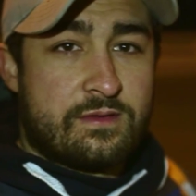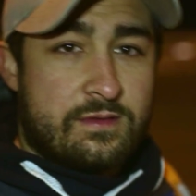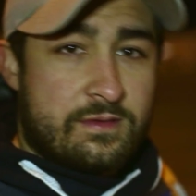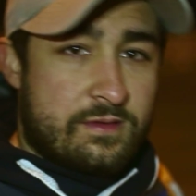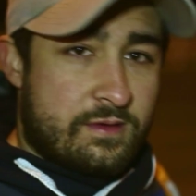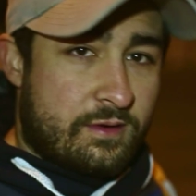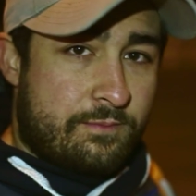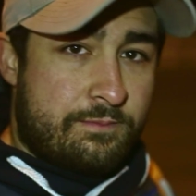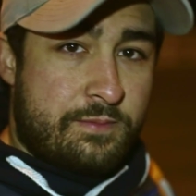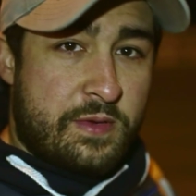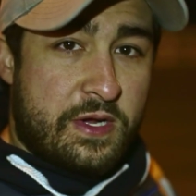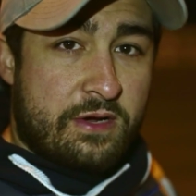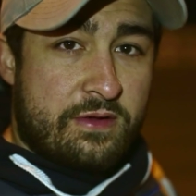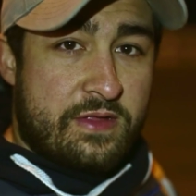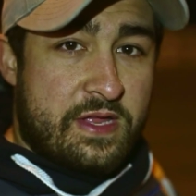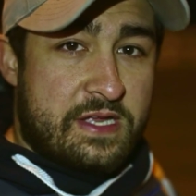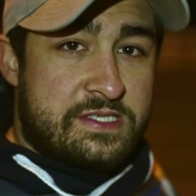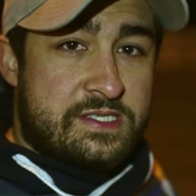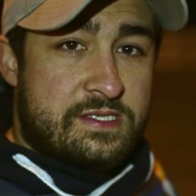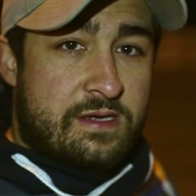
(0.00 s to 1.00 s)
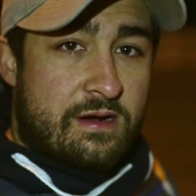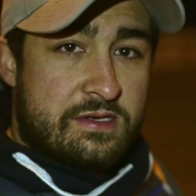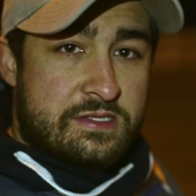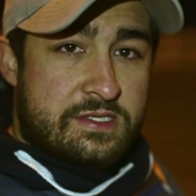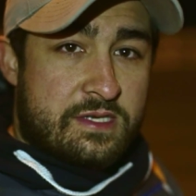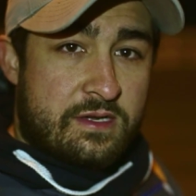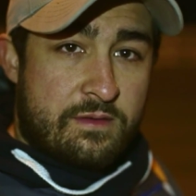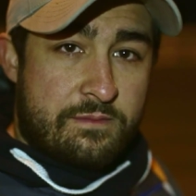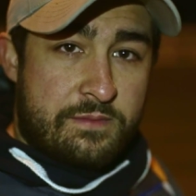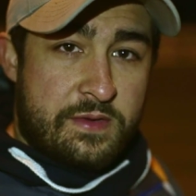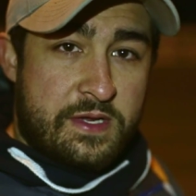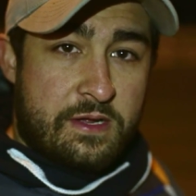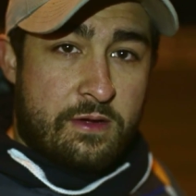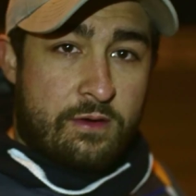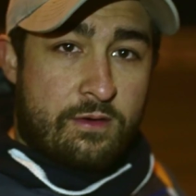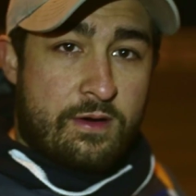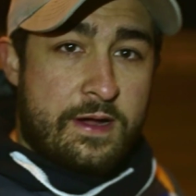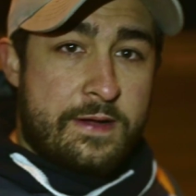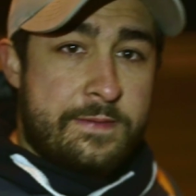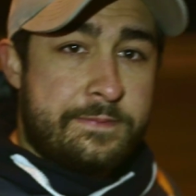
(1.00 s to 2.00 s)
the bigger that star is going to be,
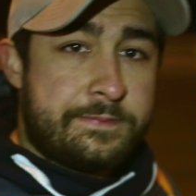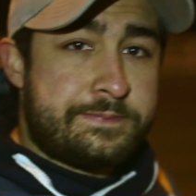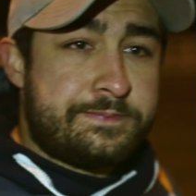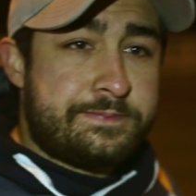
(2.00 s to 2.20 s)
alright?